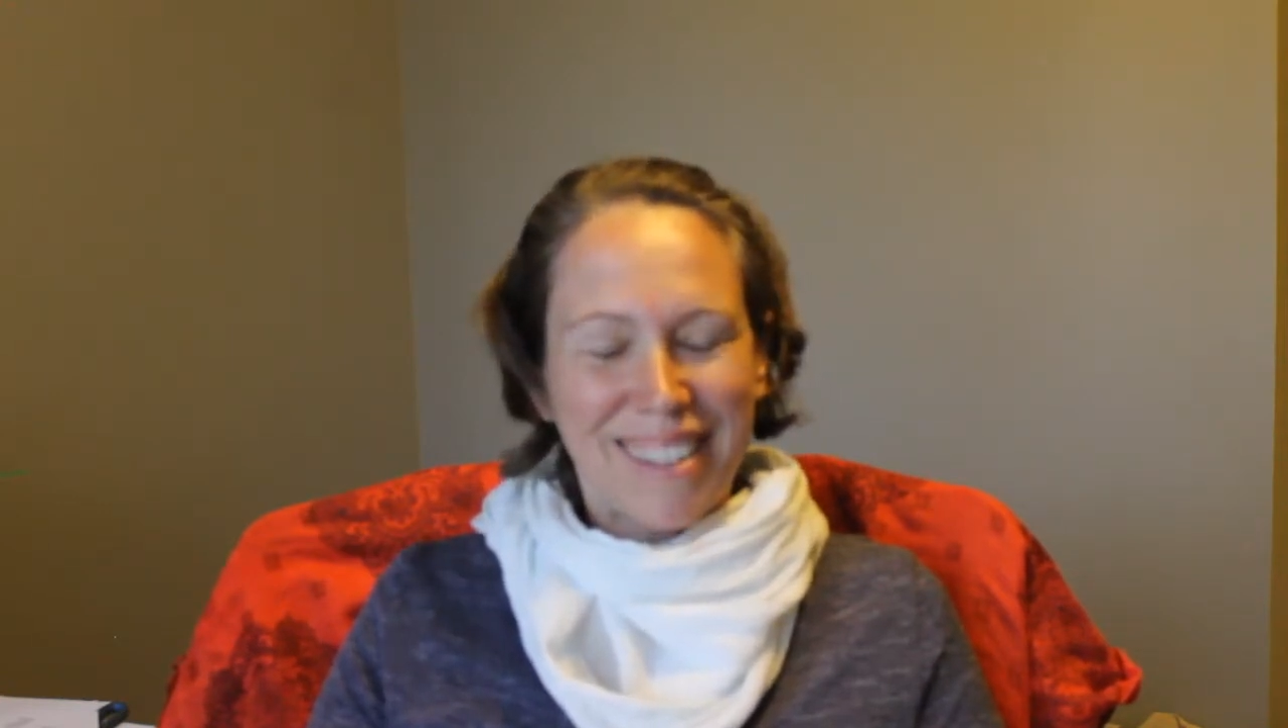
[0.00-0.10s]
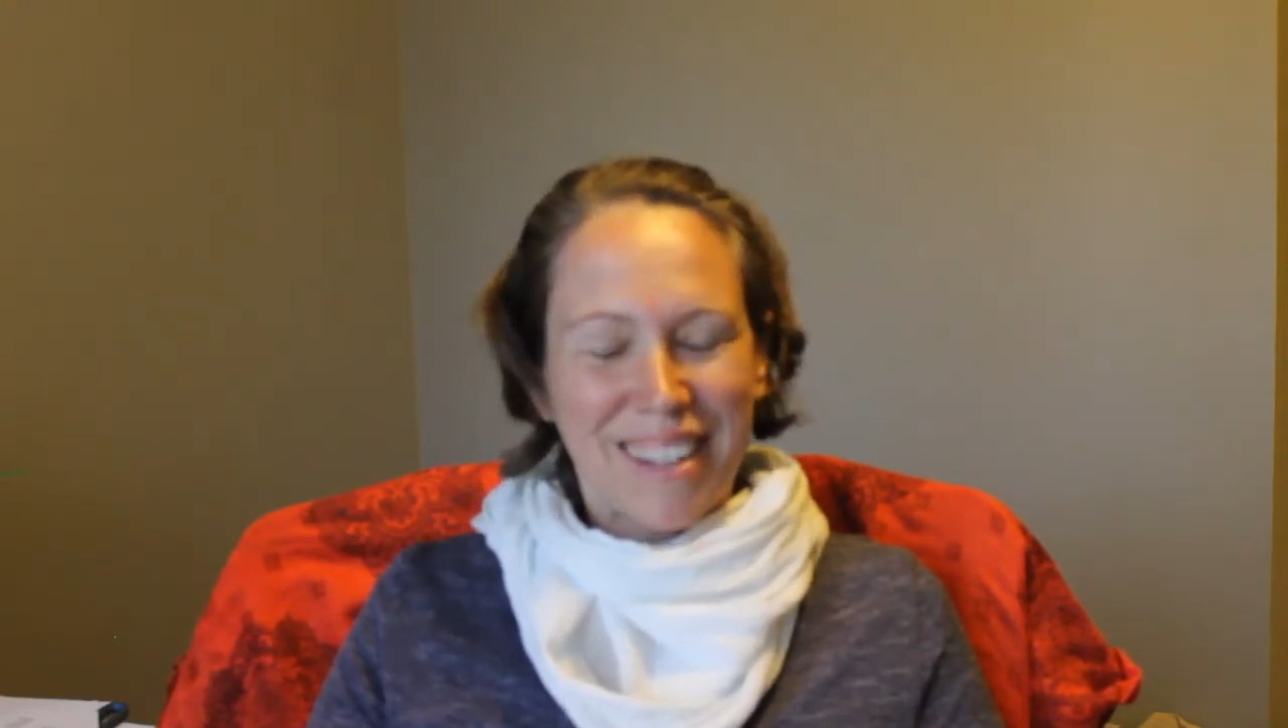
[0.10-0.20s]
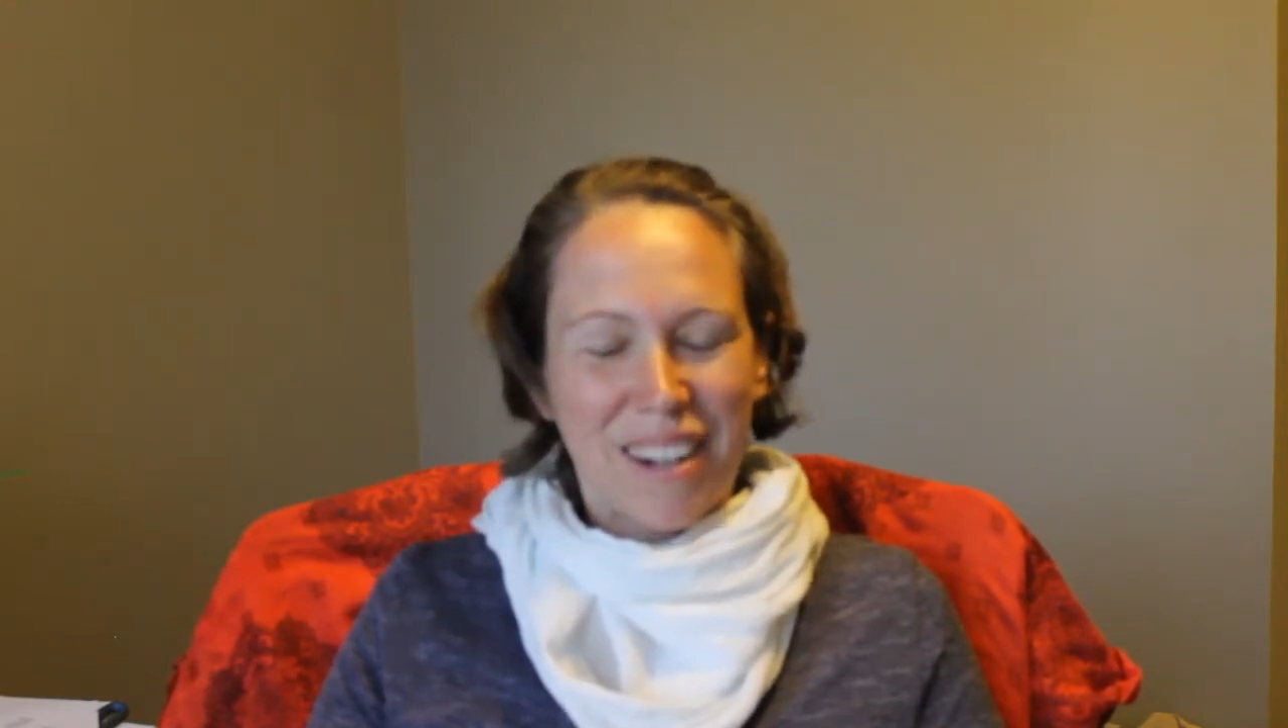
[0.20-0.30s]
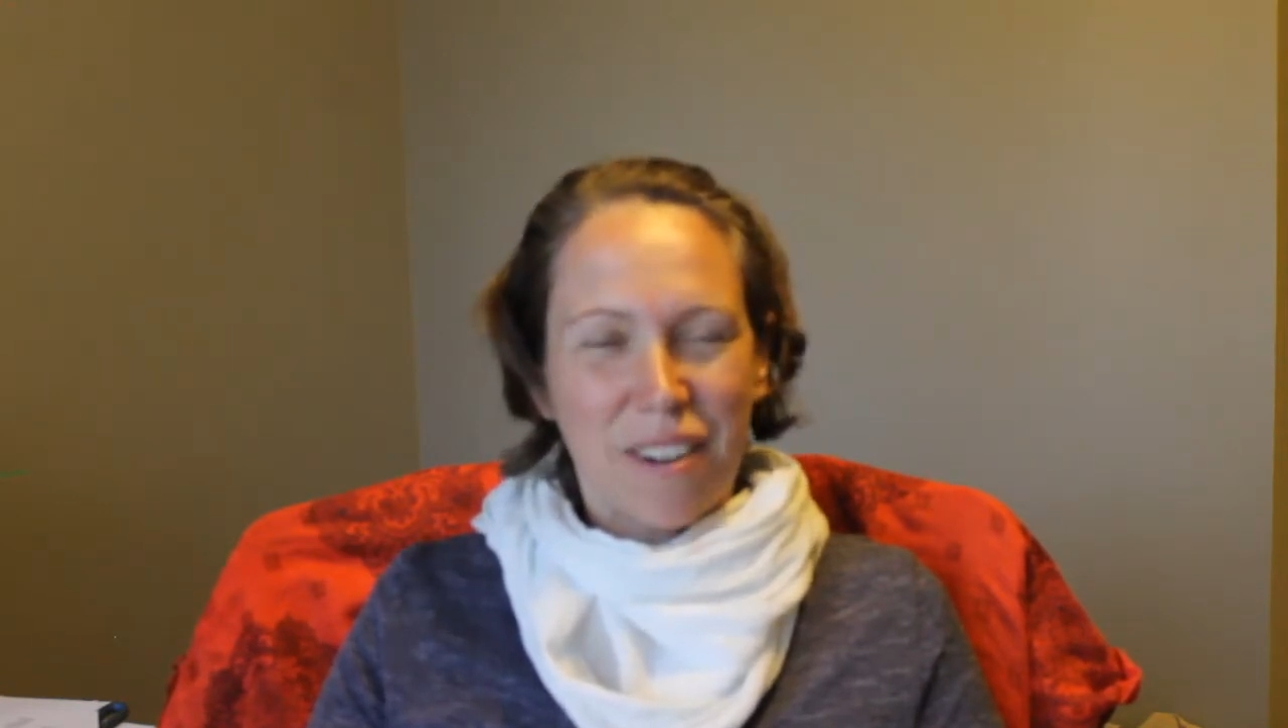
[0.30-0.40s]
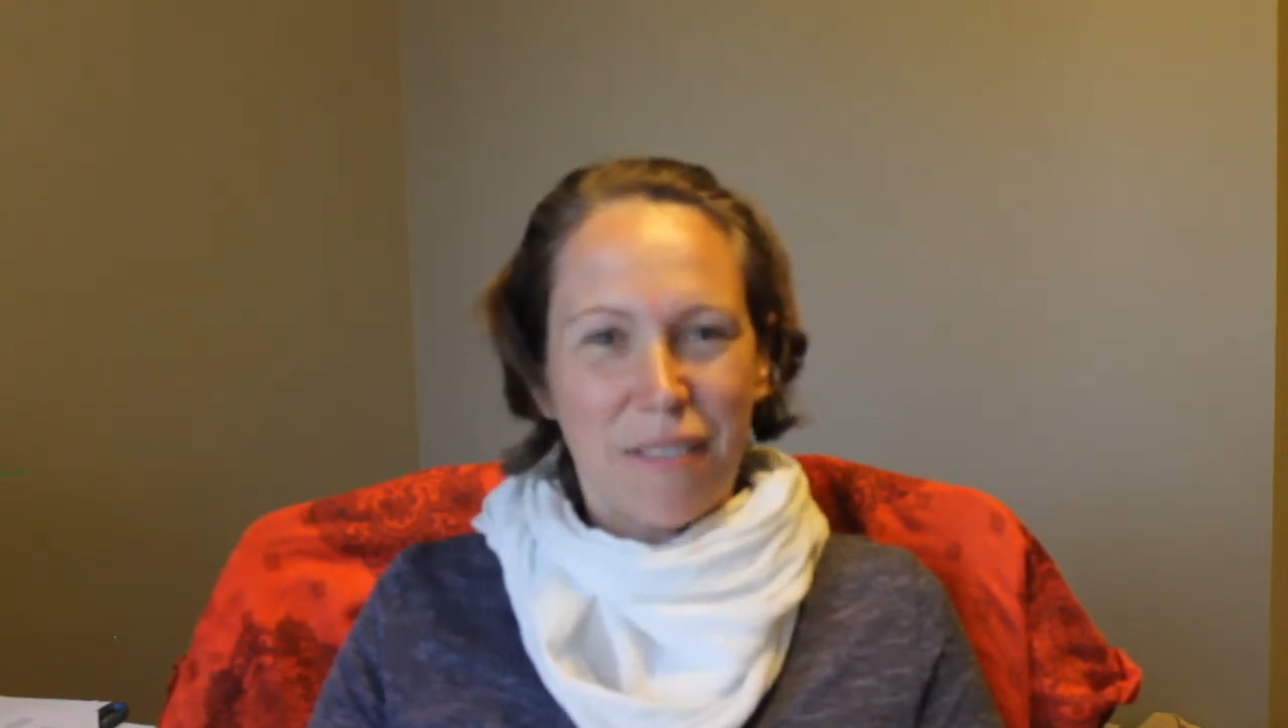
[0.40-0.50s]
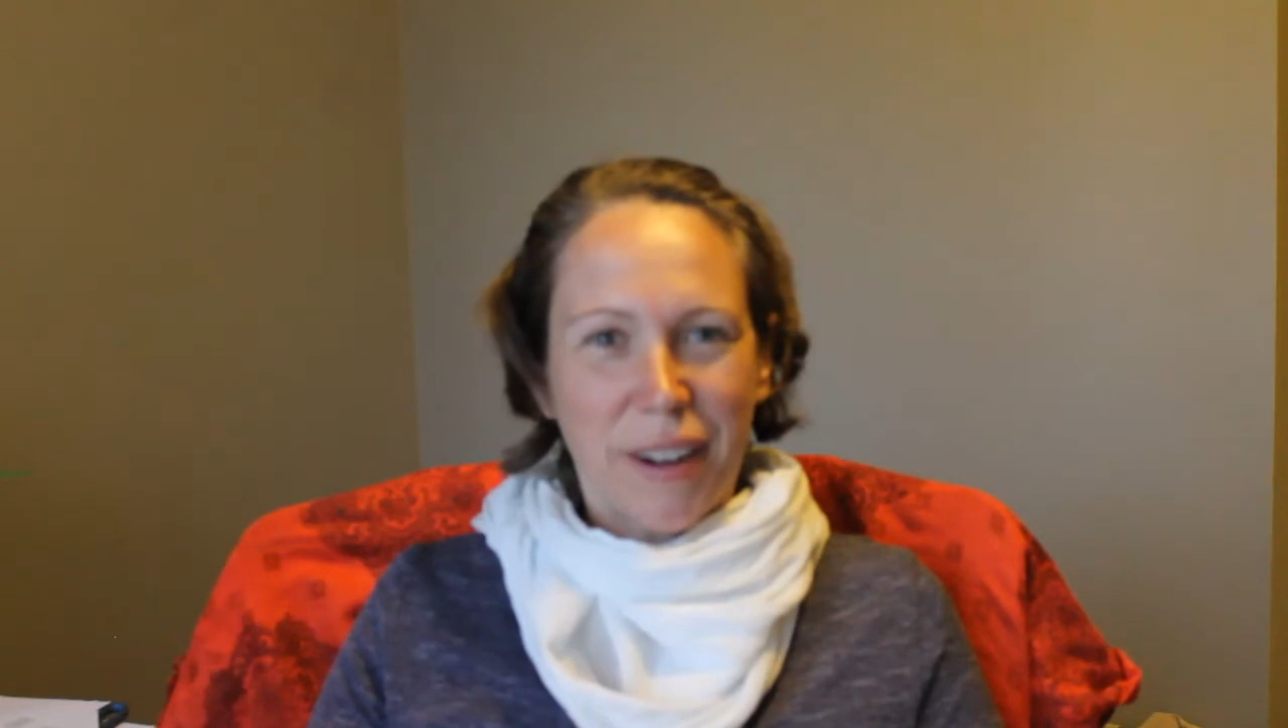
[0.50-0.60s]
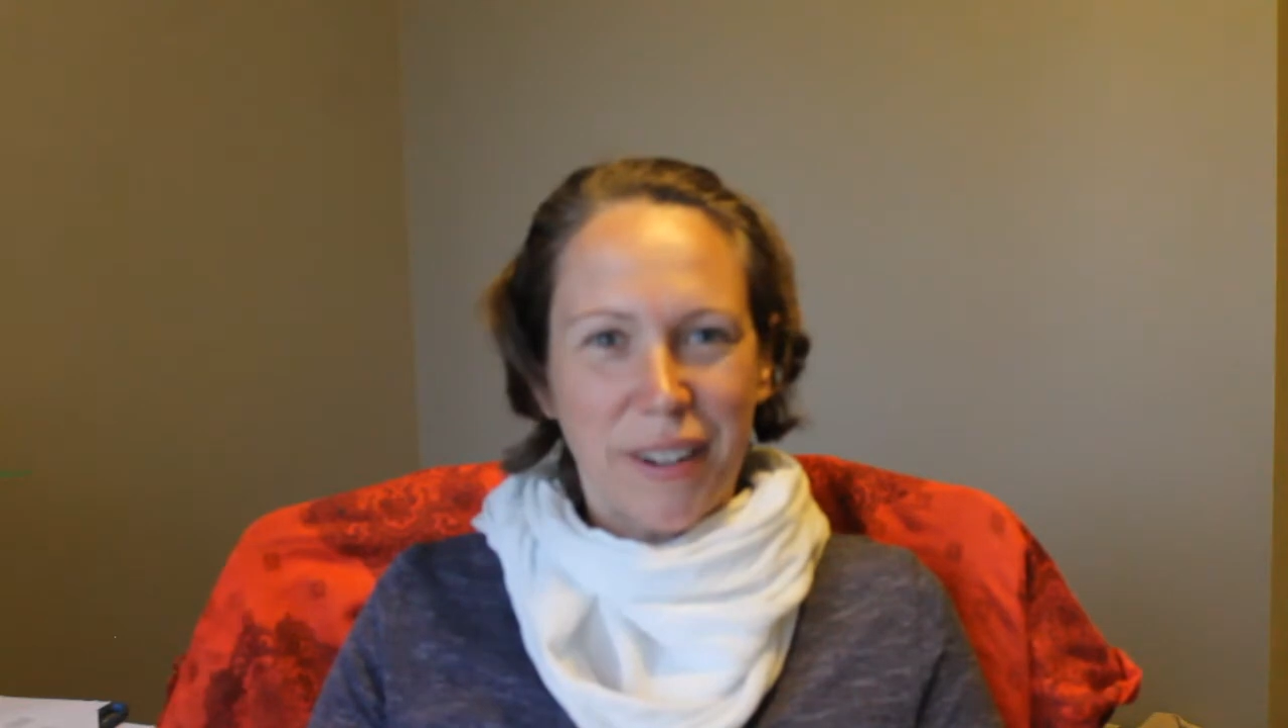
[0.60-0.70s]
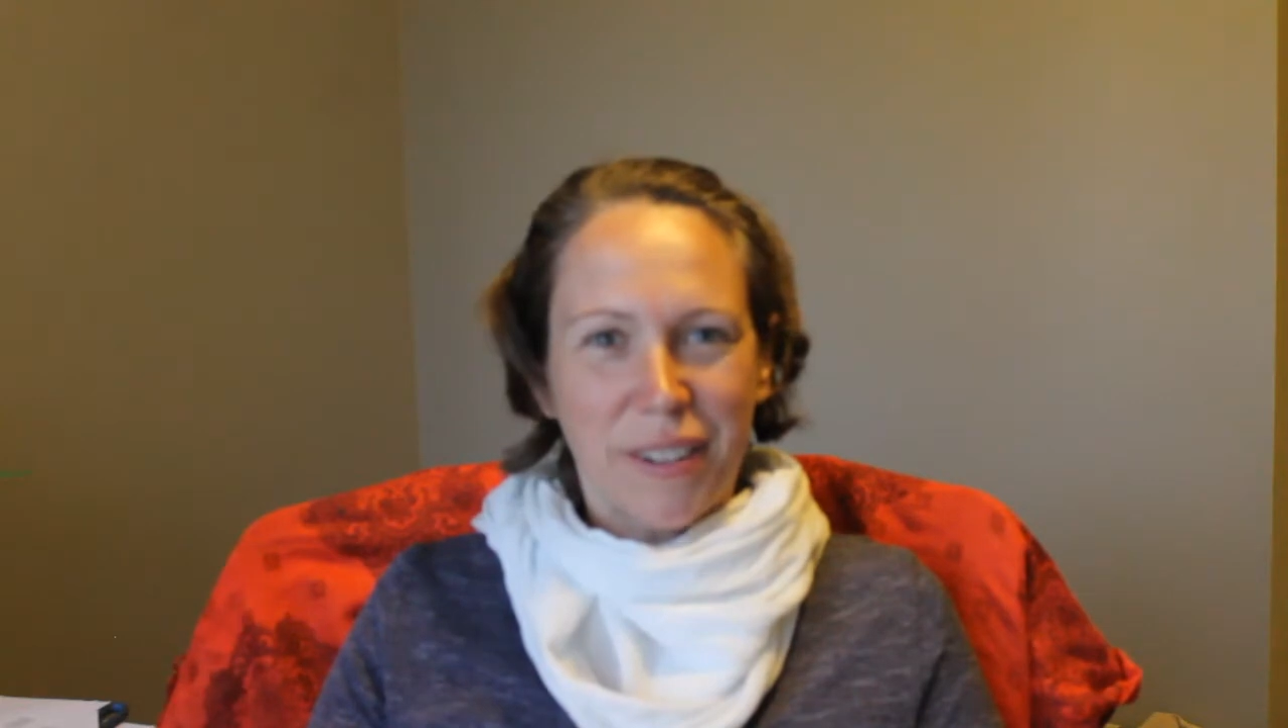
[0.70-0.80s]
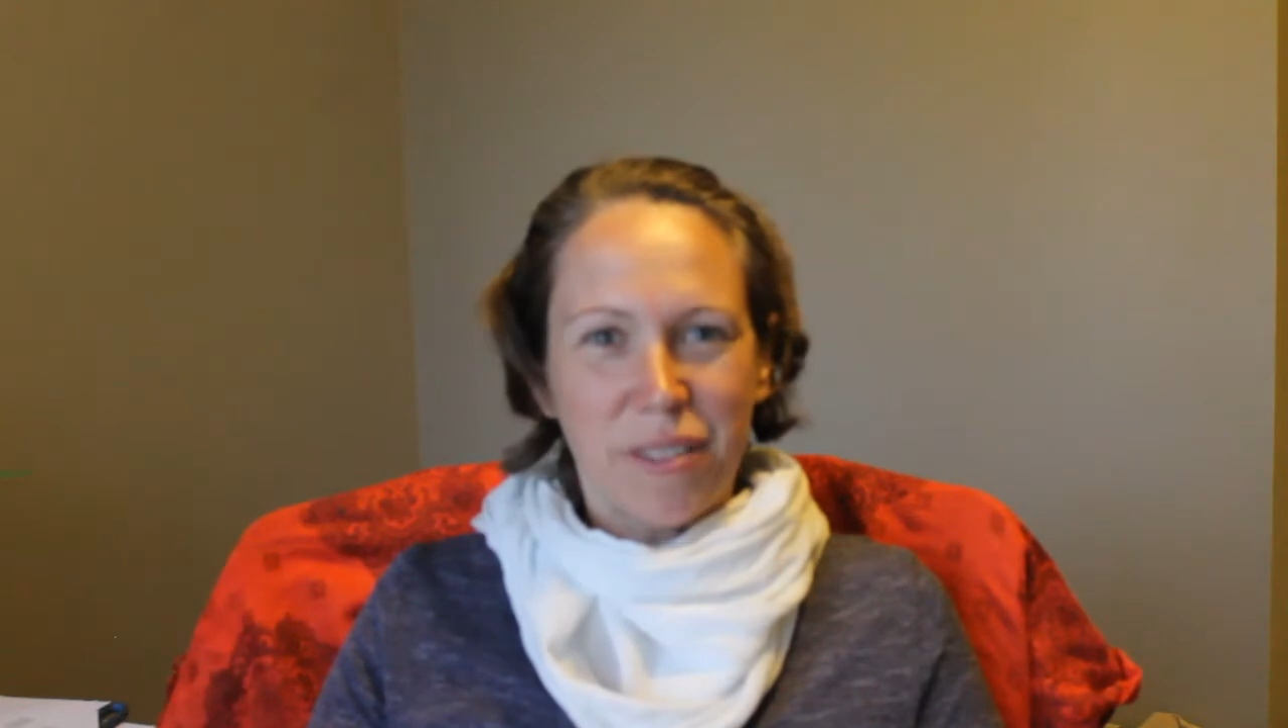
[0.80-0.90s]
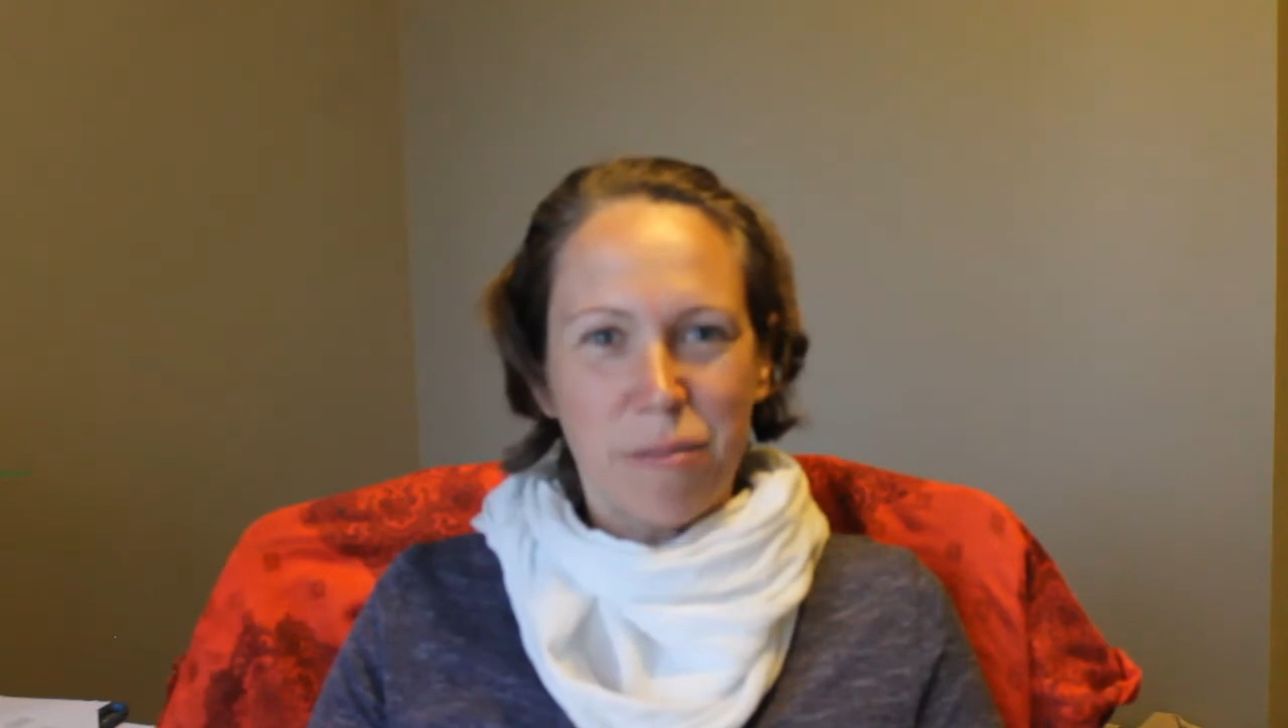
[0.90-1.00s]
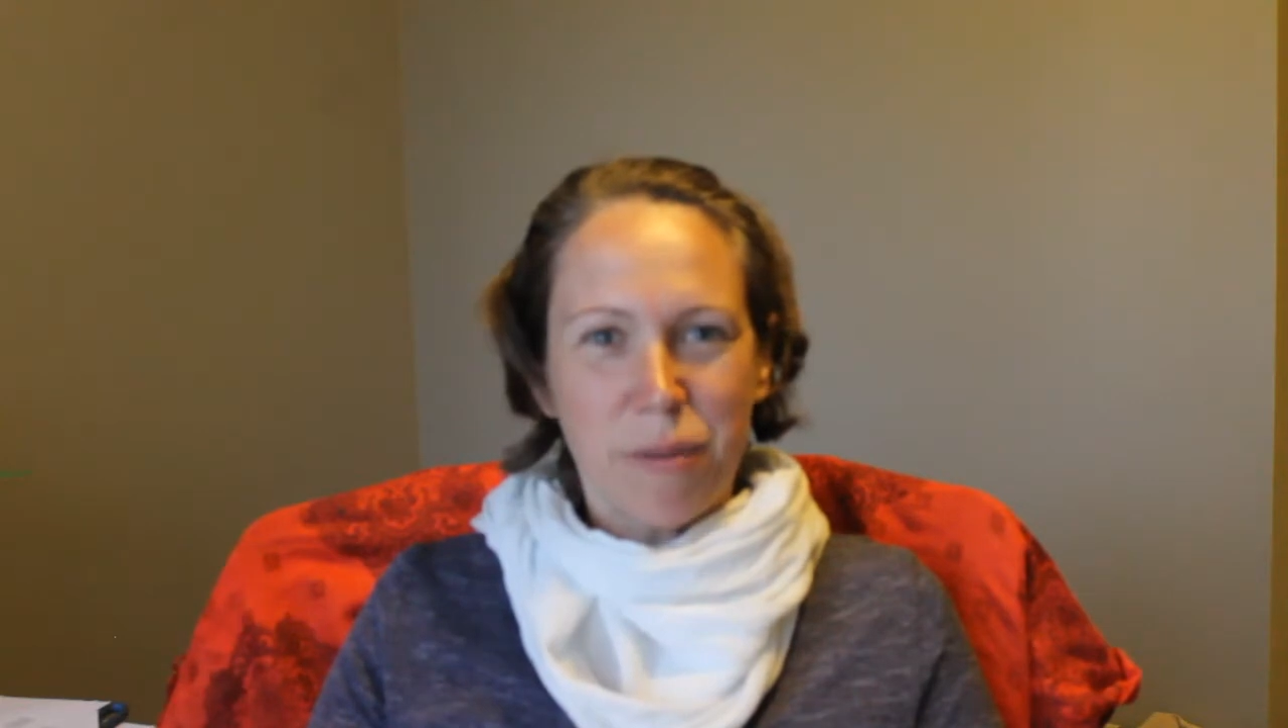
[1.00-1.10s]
And our final